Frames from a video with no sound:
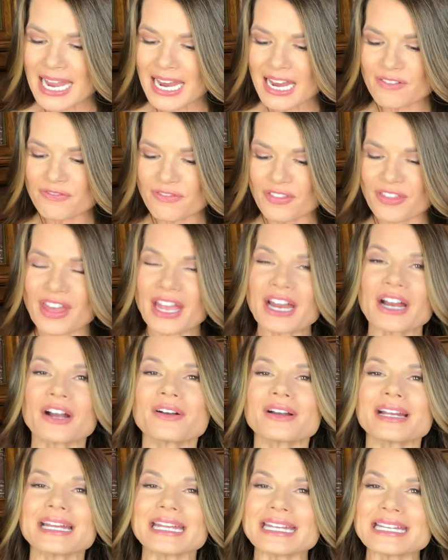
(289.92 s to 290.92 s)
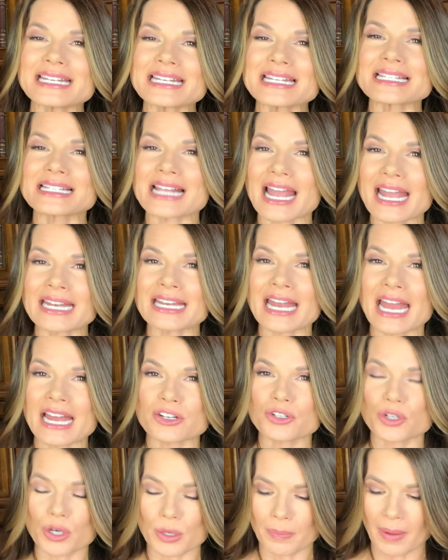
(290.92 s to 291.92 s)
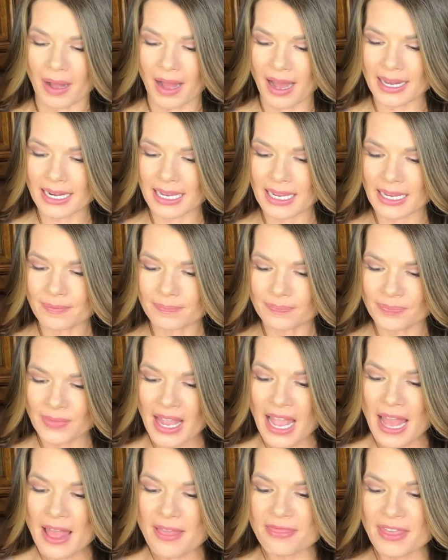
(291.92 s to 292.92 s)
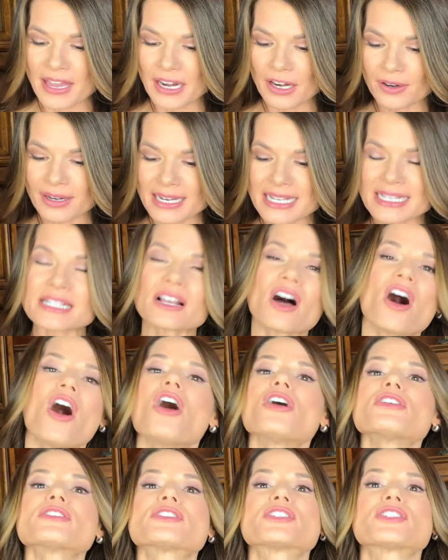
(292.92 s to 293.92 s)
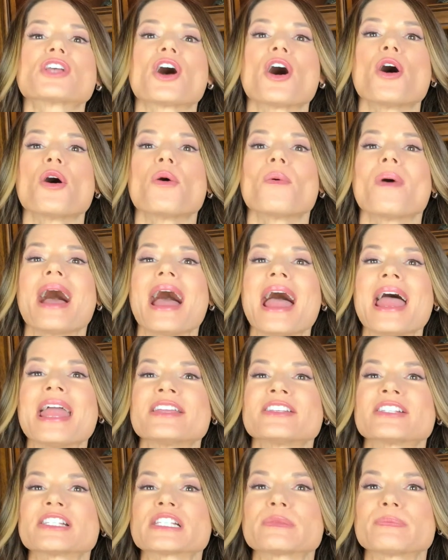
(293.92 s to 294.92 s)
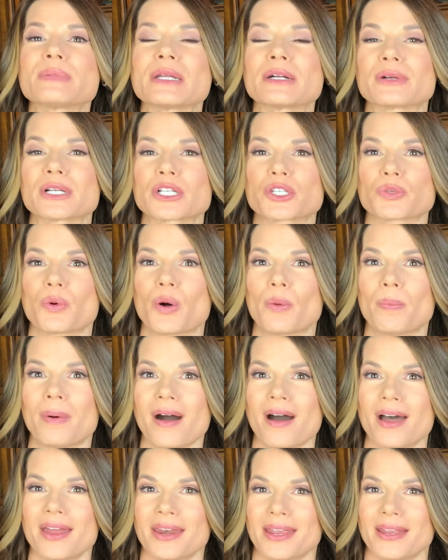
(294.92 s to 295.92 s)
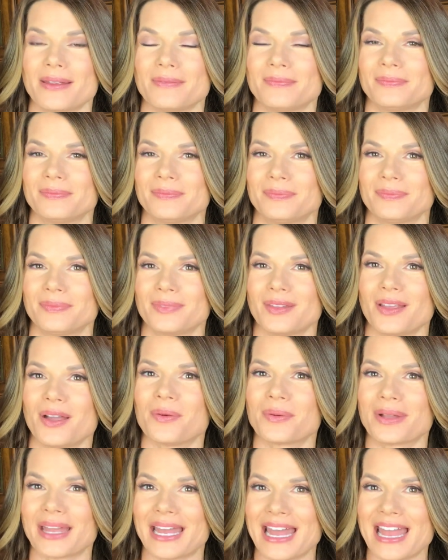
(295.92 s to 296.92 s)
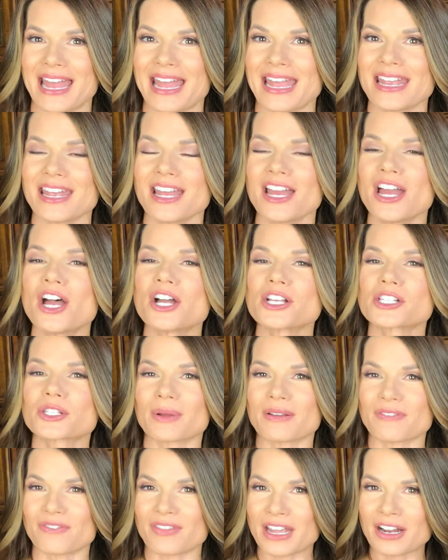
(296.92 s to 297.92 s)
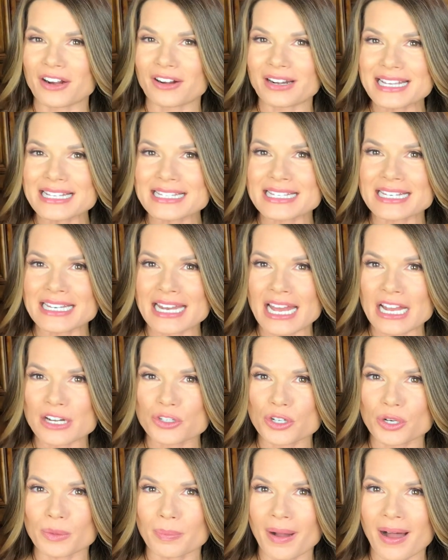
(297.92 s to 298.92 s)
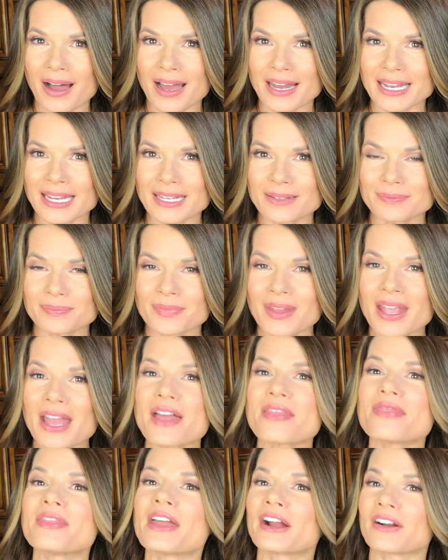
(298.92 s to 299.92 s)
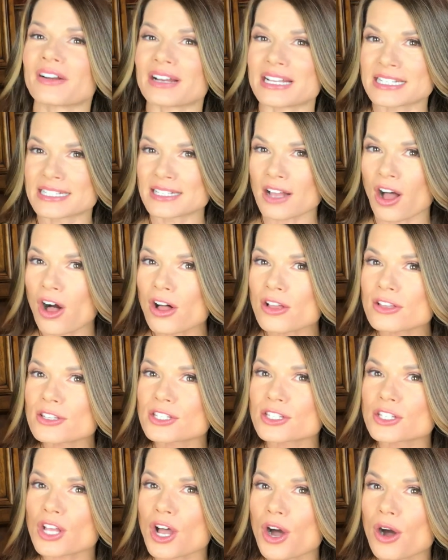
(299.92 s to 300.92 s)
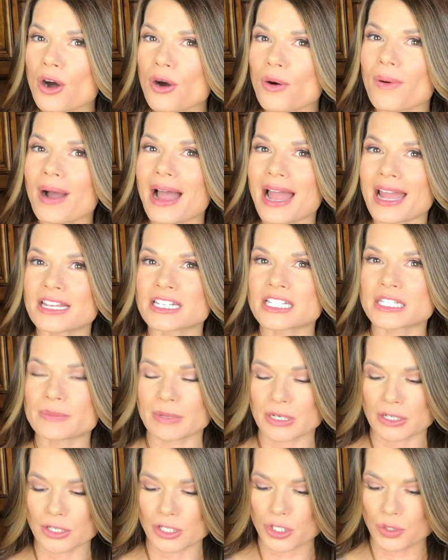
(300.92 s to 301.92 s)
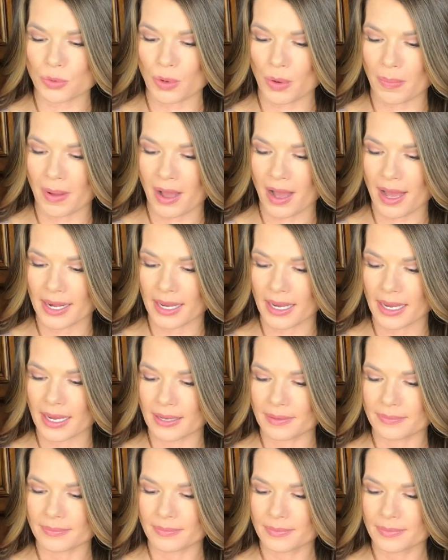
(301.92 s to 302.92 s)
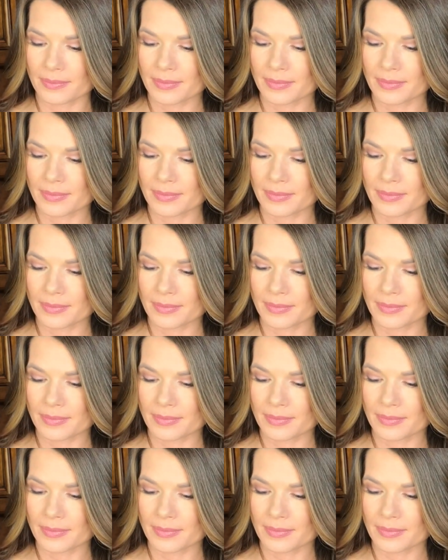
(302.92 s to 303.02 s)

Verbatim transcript: If there is a natural body, there is also a spiritual body, okay? So if there is a natural body, there is also a spiritual body.